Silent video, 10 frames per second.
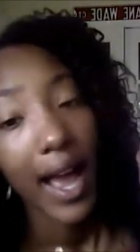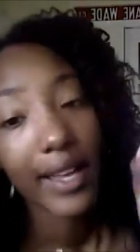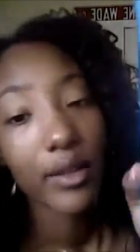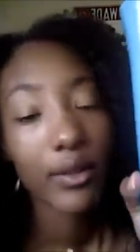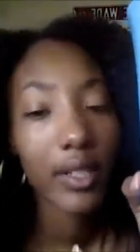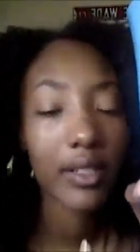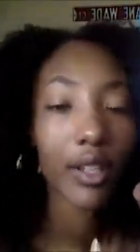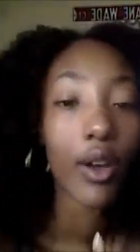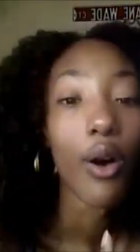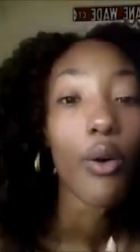I use it
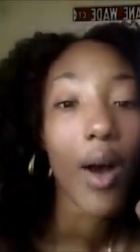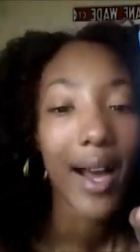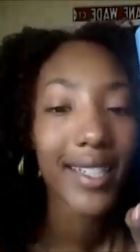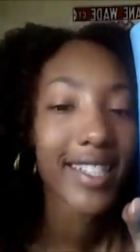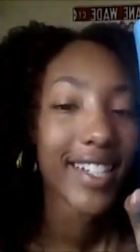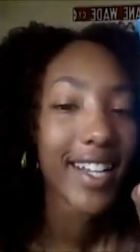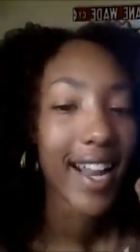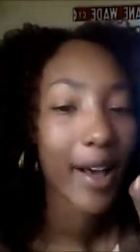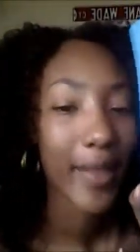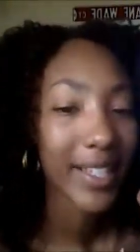to co-wash.
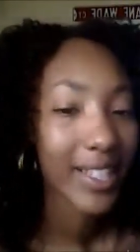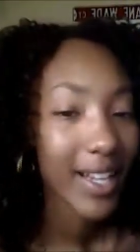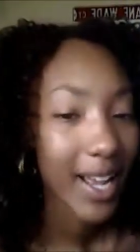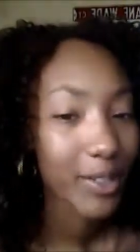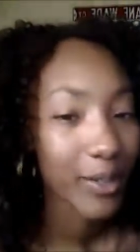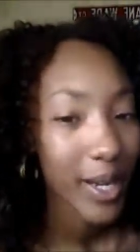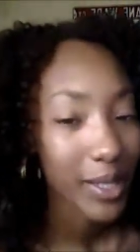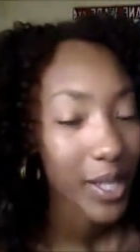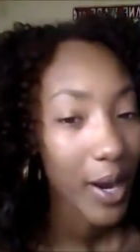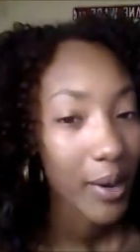Now, that's a natural
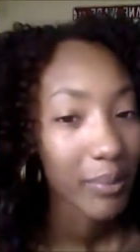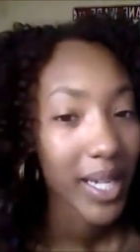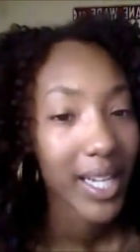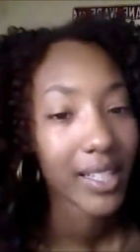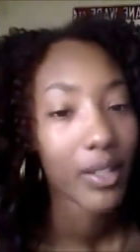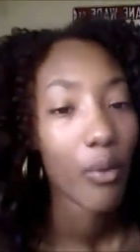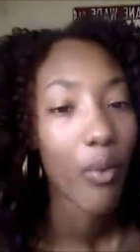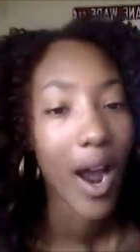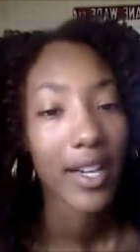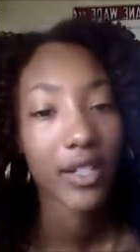hair term, meaning to
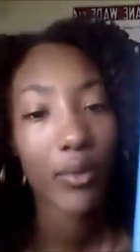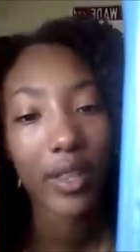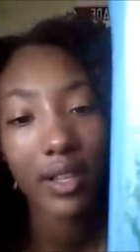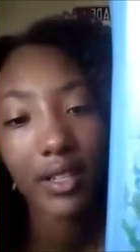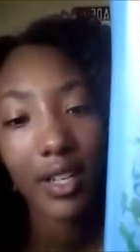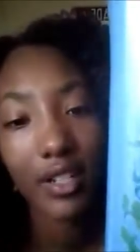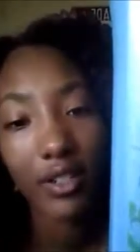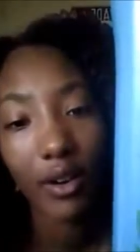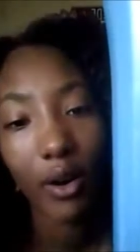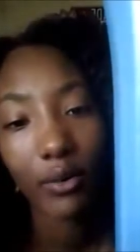wash with
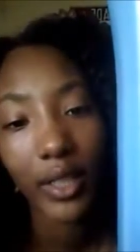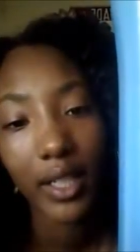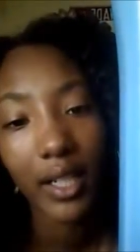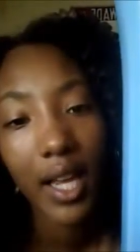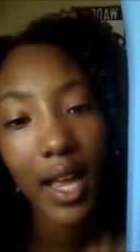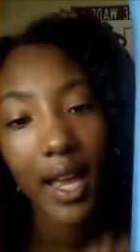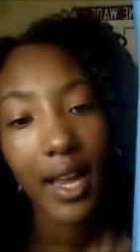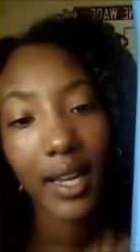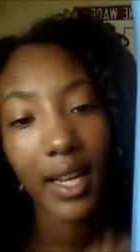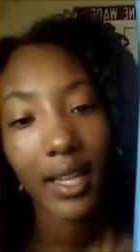conditioner only.
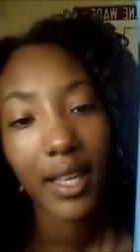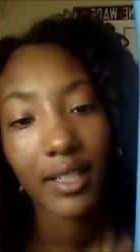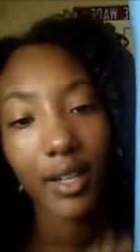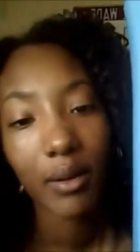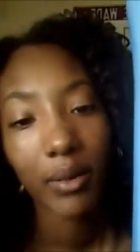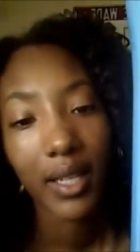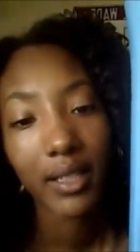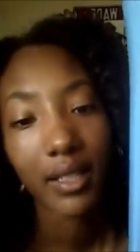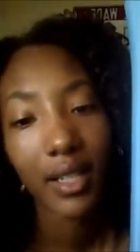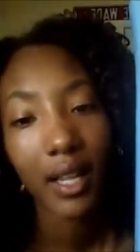And again, that's Herbal
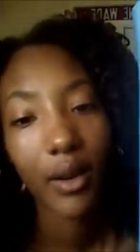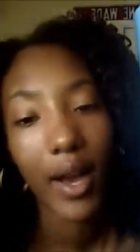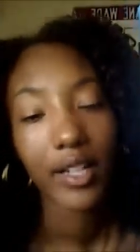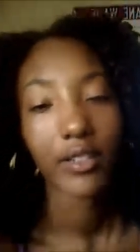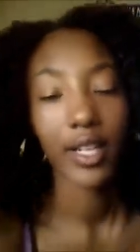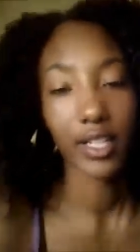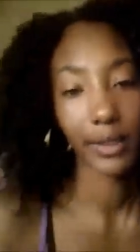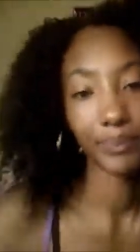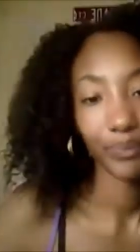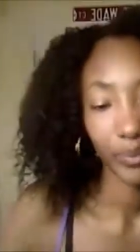Essence Hello
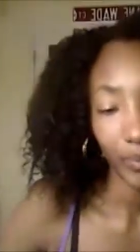Hydration.